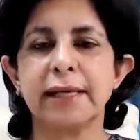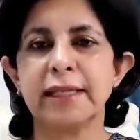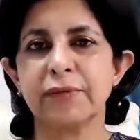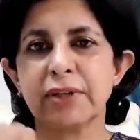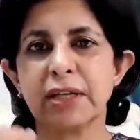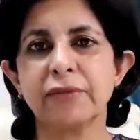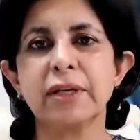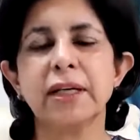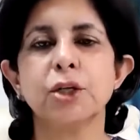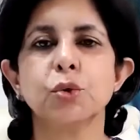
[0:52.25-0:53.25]
and they were
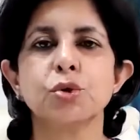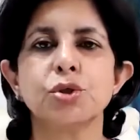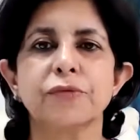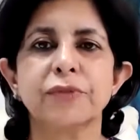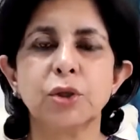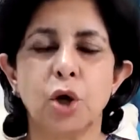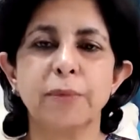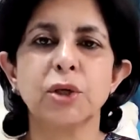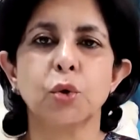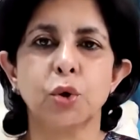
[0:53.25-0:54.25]
given a dose of the
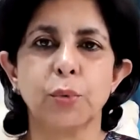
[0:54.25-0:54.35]
common cold